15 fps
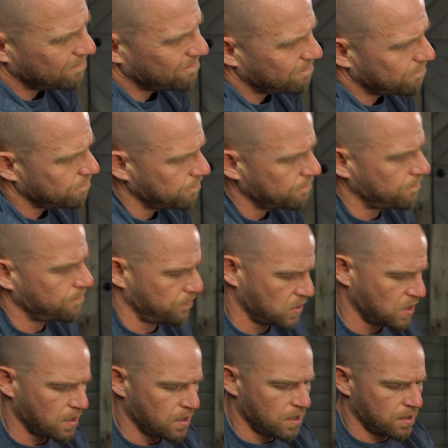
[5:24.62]
You
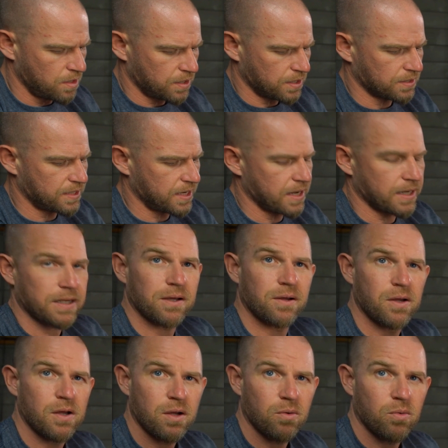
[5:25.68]
can take
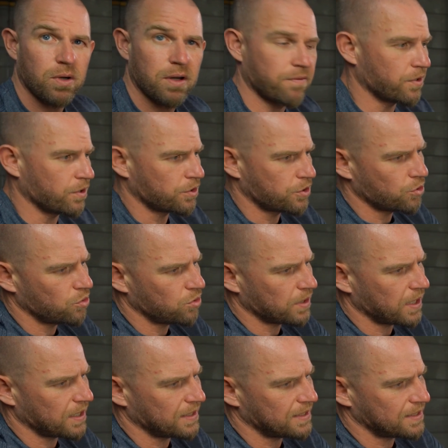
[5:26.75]
whatever your tool,
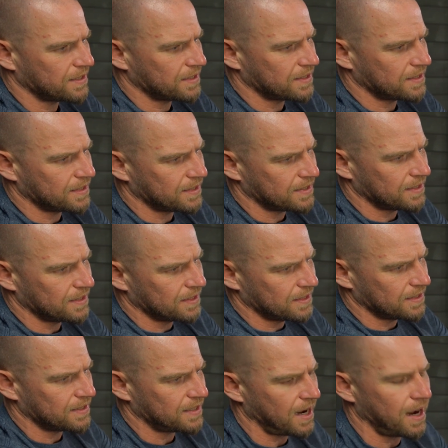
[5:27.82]
kind
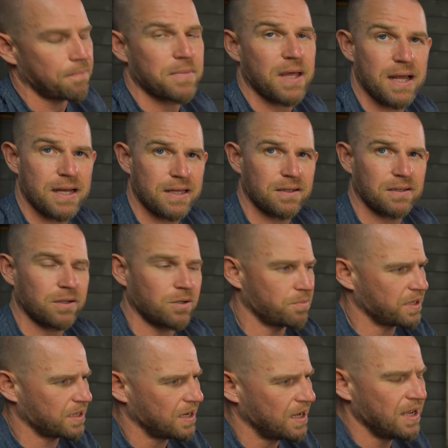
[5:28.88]
of tap that in a little
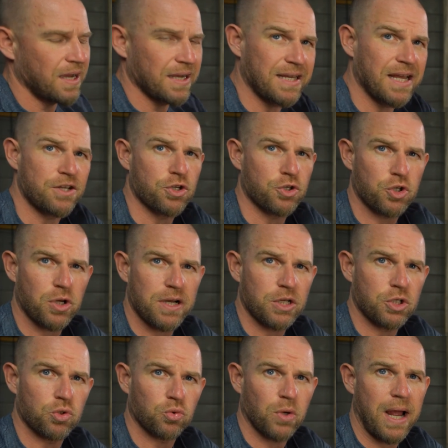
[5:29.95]
bit. Again, you're trying to
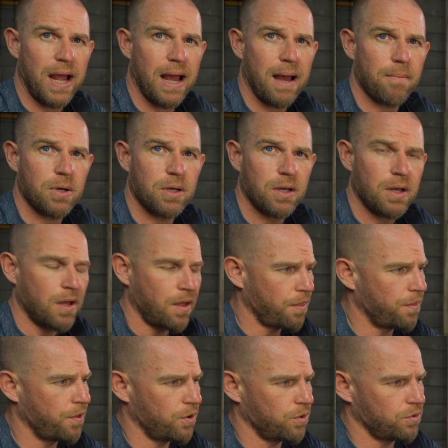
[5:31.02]
grab
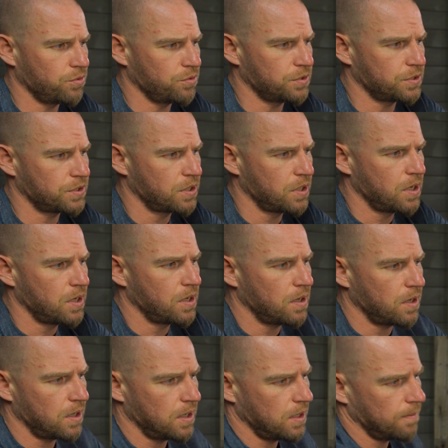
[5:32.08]
those
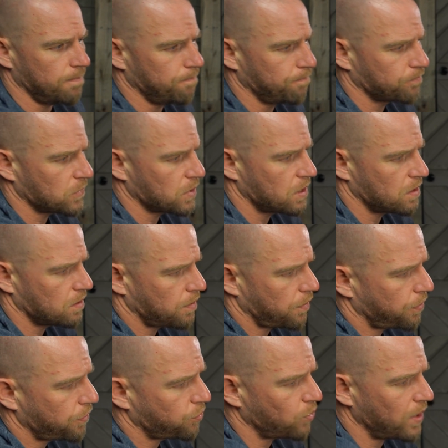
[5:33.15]

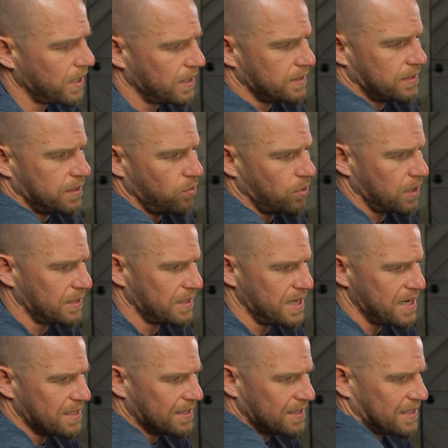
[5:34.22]
threads that were on the
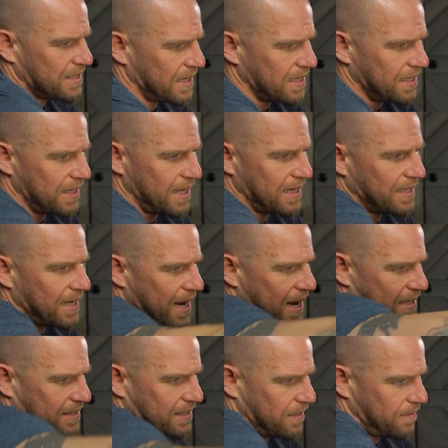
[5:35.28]
inside of that
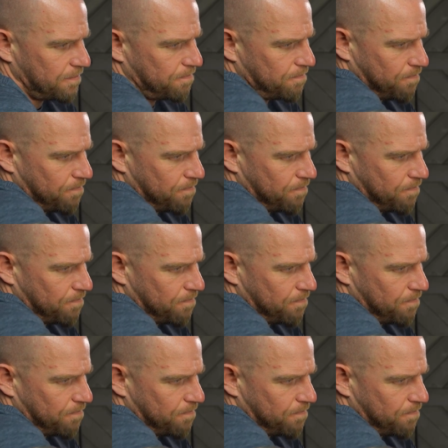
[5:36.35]
gasket.